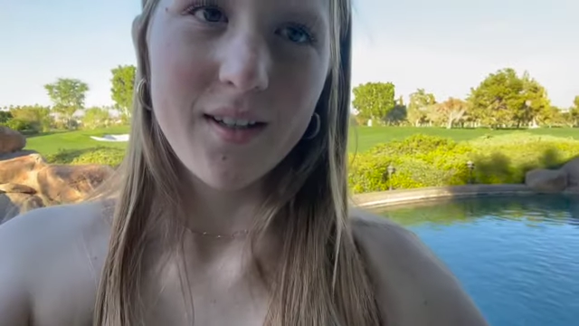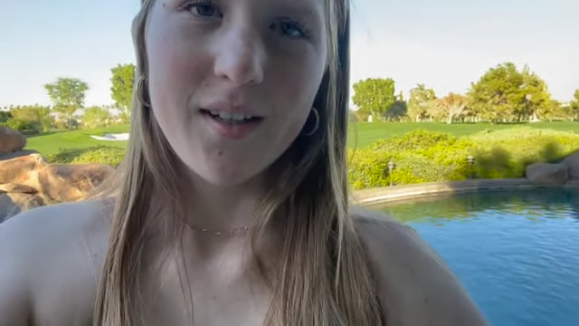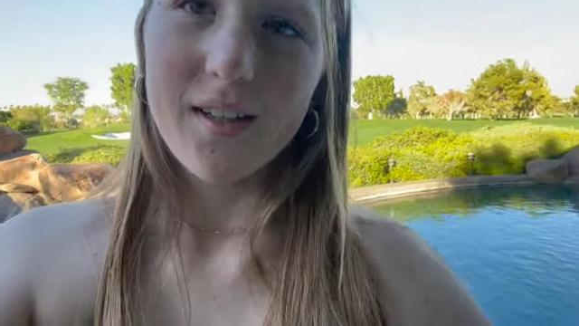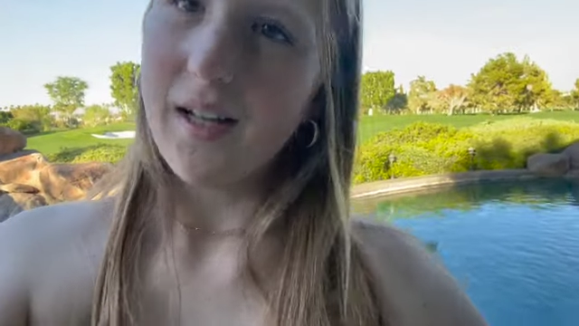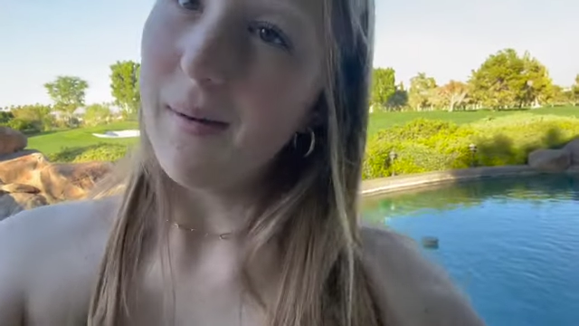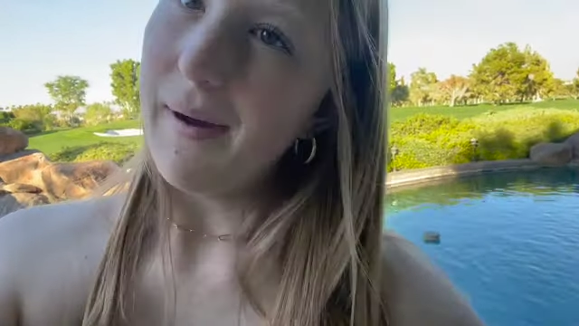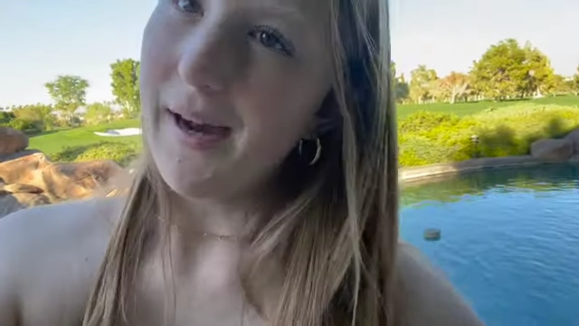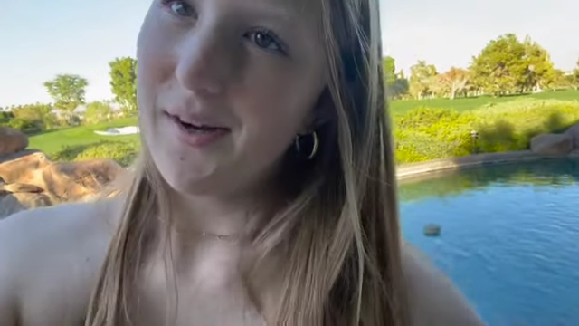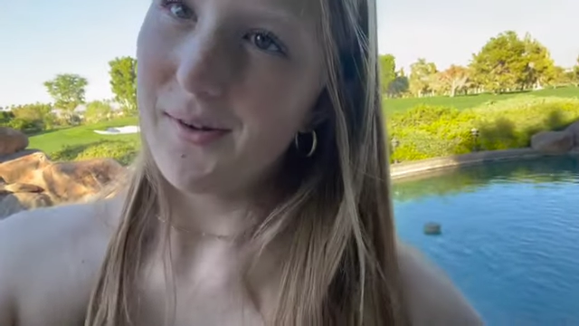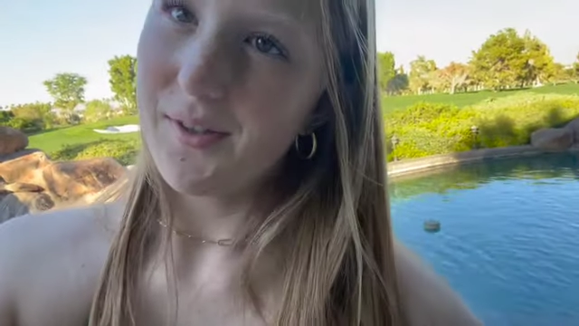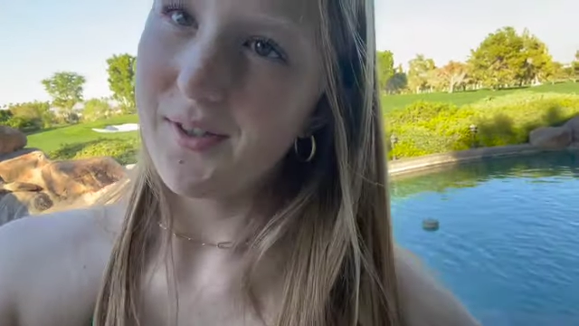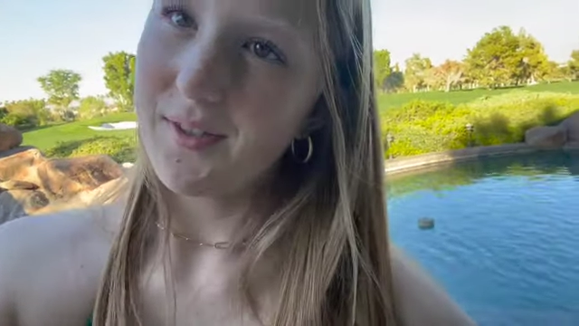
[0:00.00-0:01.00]

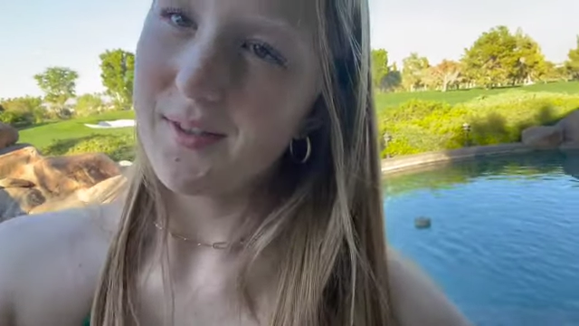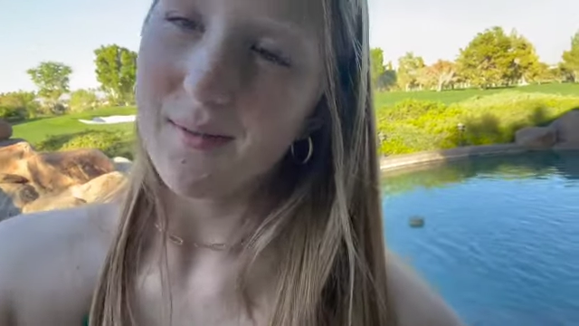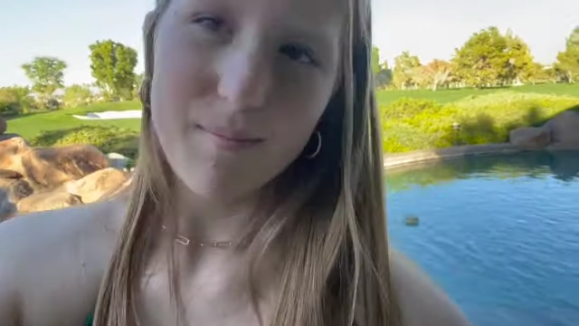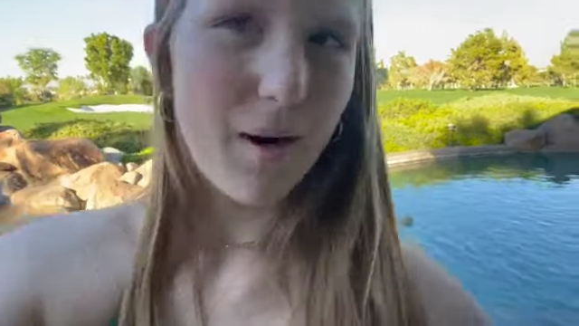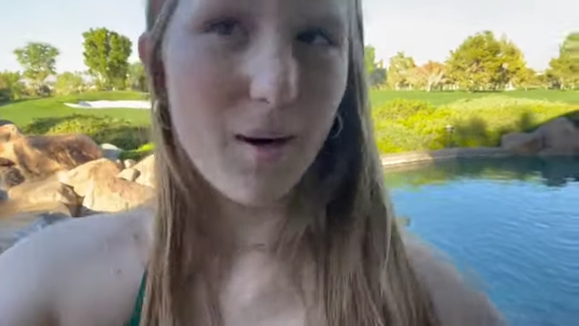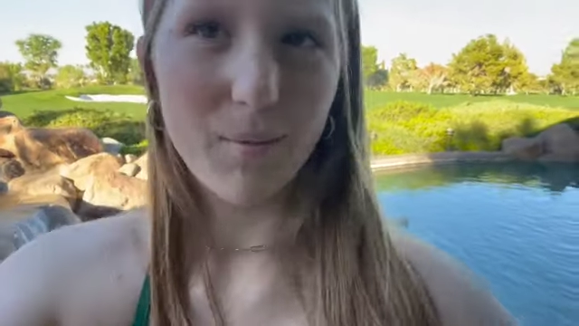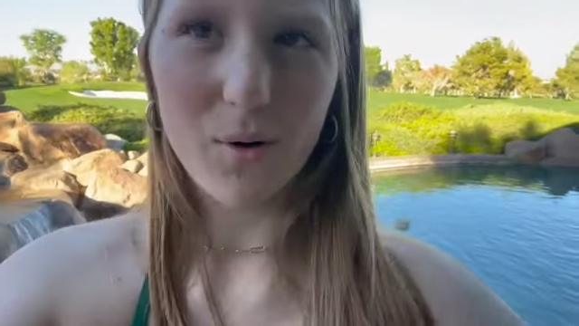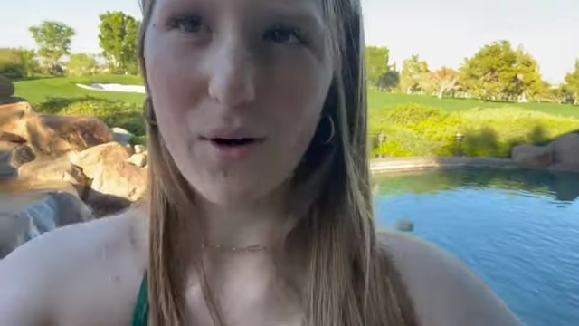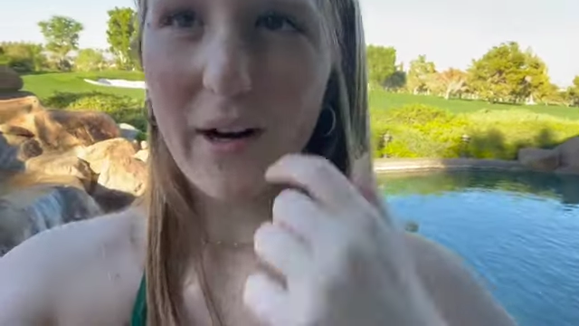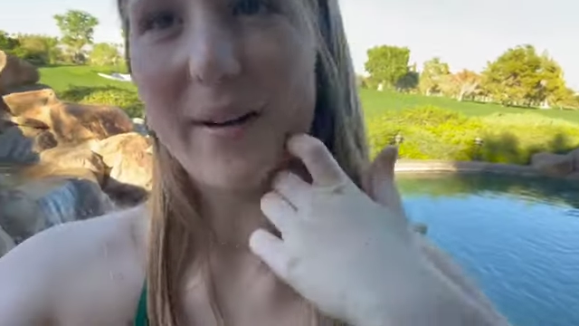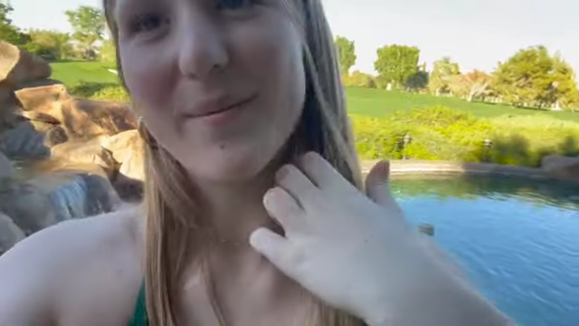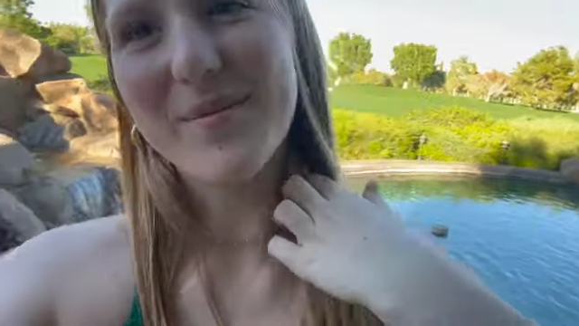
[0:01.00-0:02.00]
clubhouse, Palm
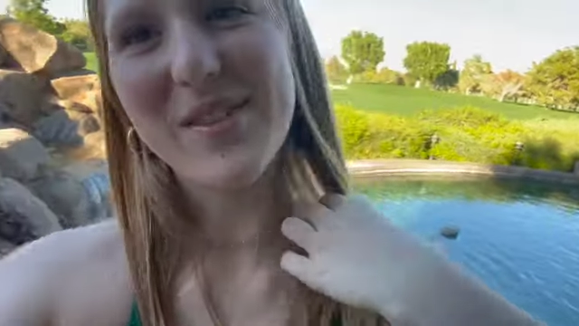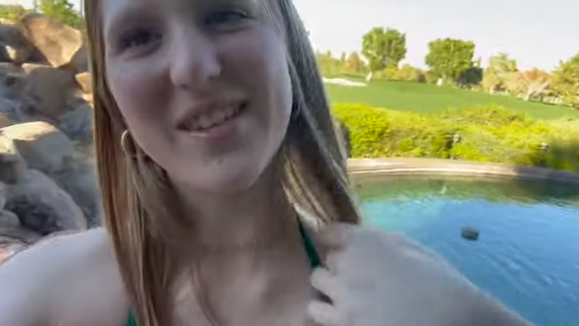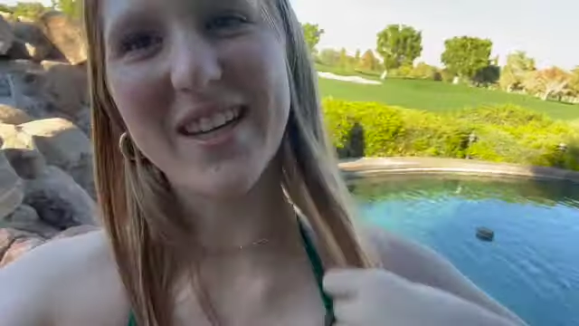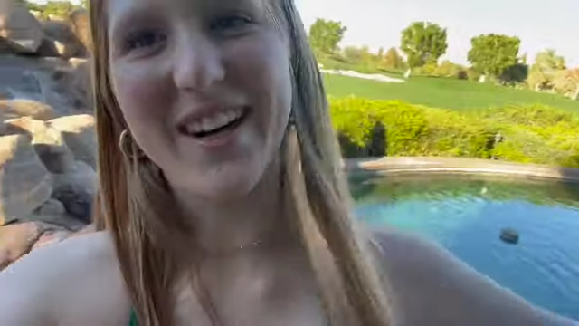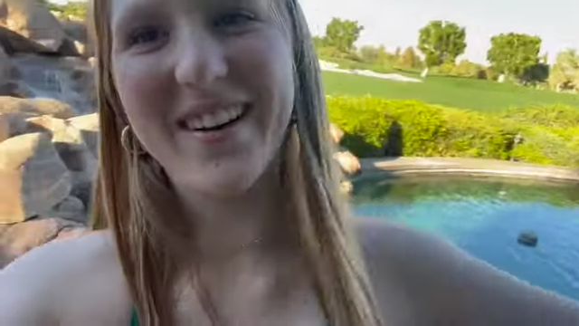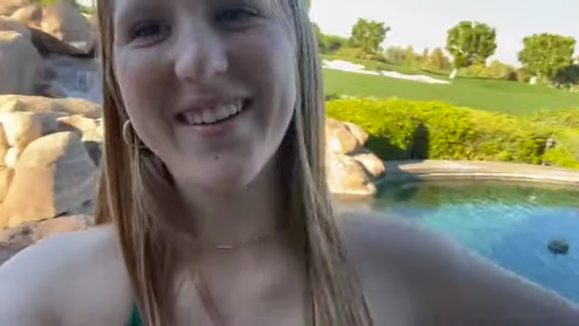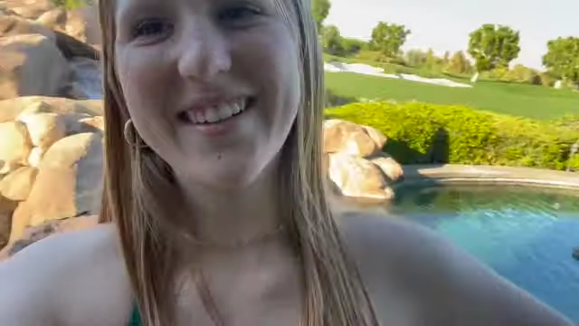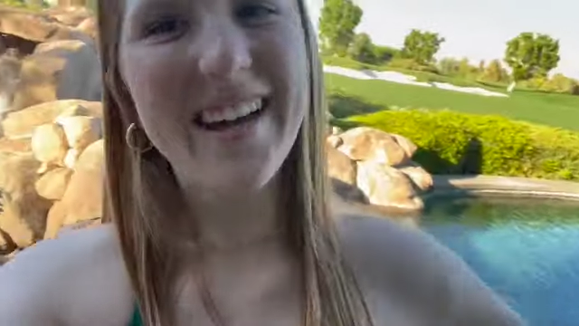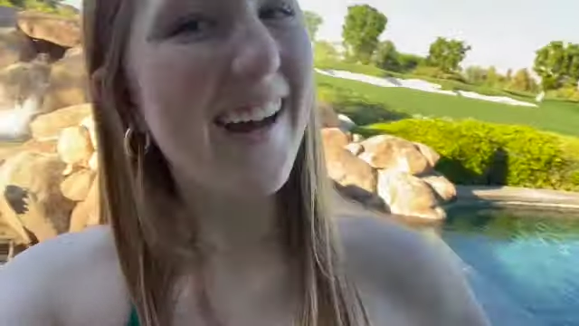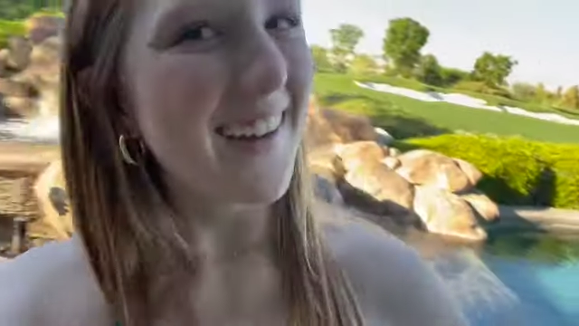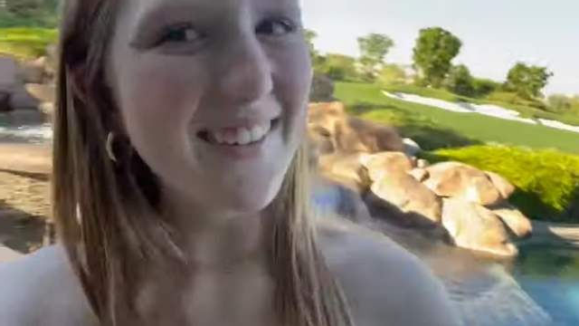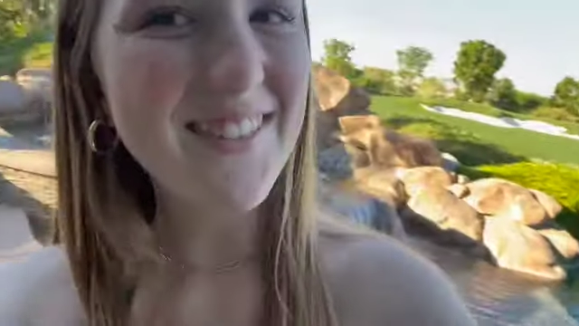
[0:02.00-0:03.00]
Court. So
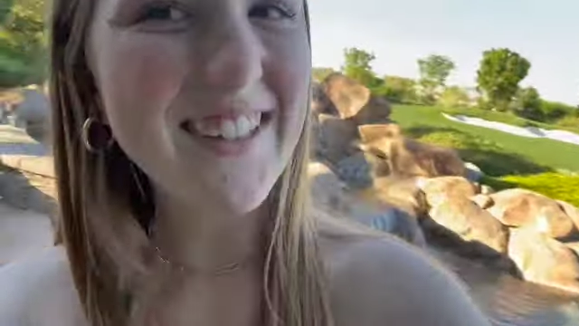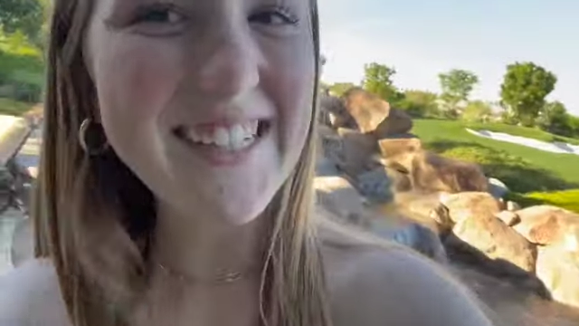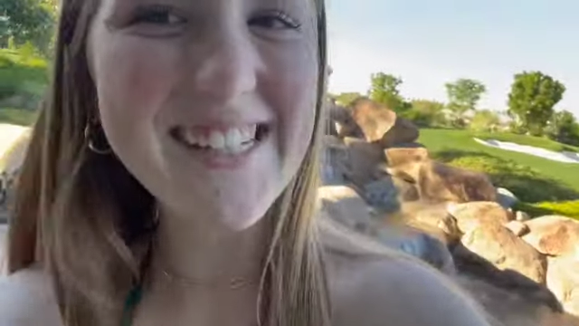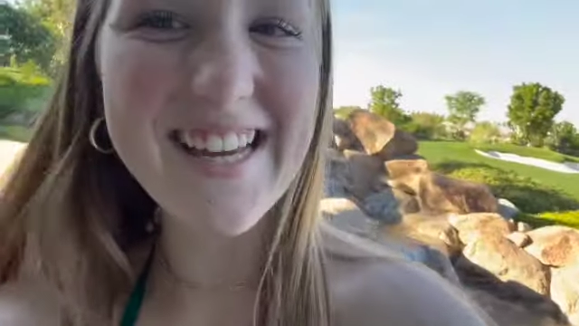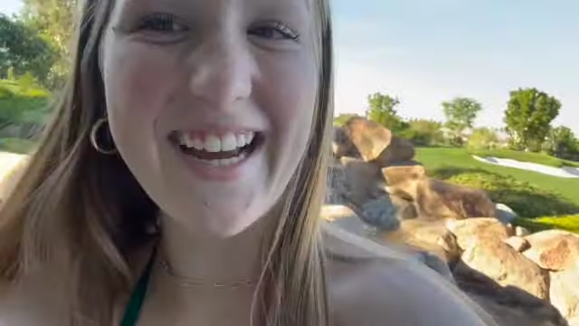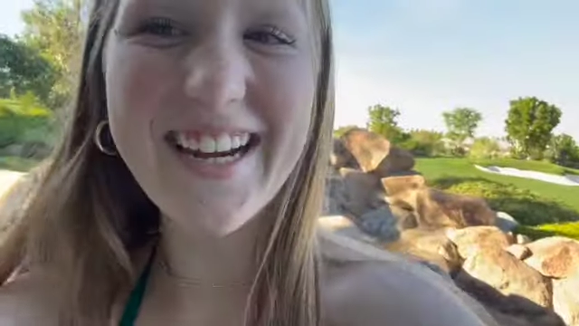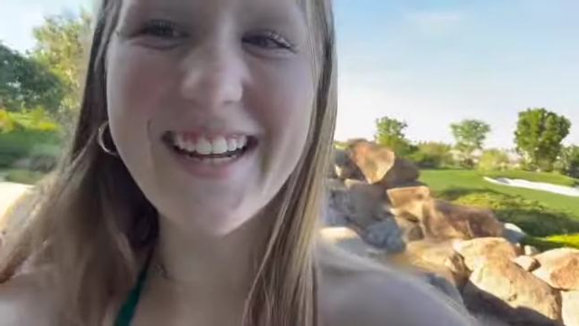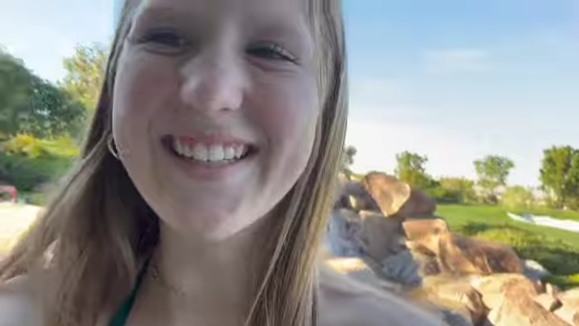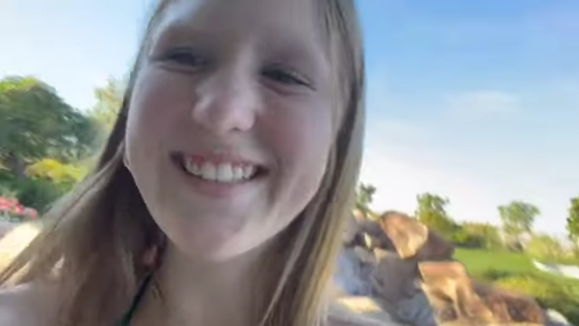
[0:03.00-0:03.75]
yeah, really excited.